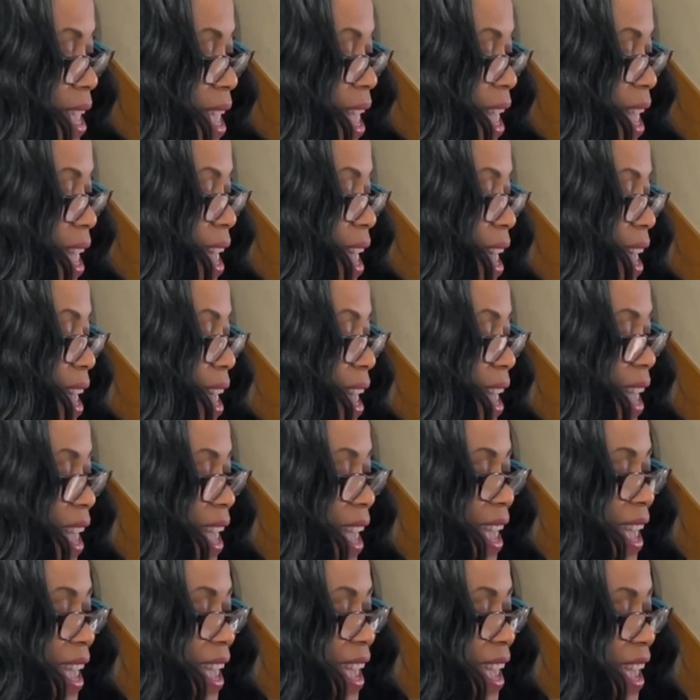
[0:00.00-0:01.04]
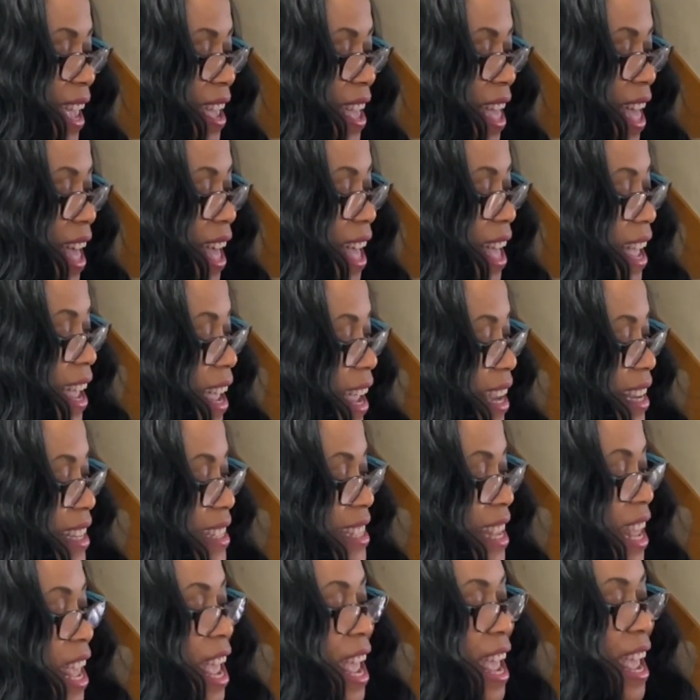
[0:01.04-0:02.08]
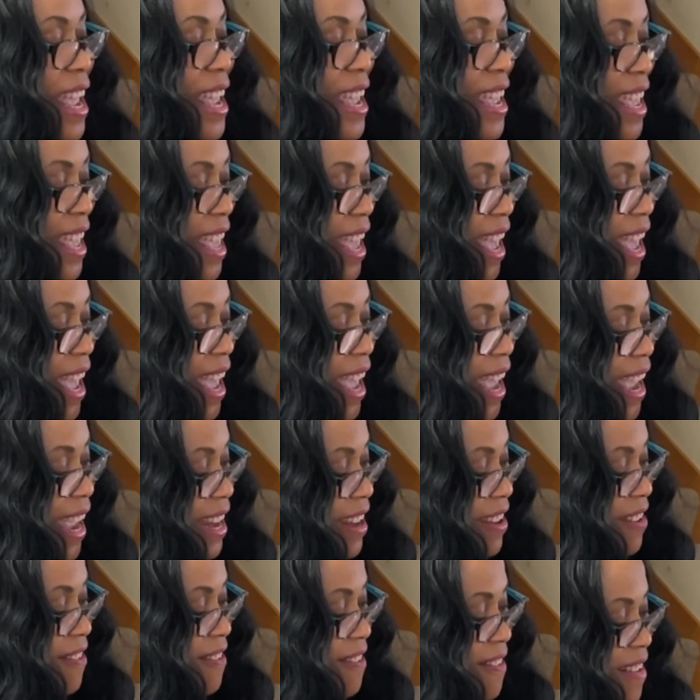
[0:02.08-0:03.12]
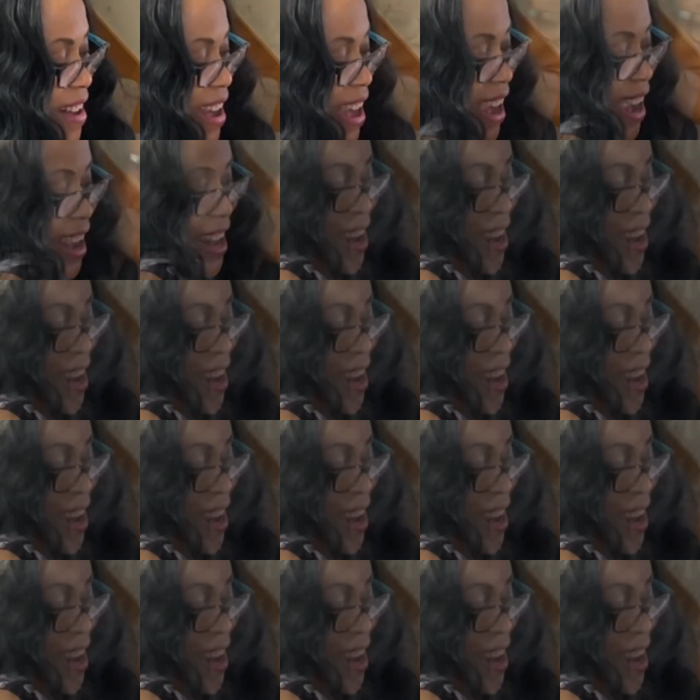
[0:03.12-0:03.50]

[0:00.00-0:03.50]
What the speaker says: Hey guys, get ready.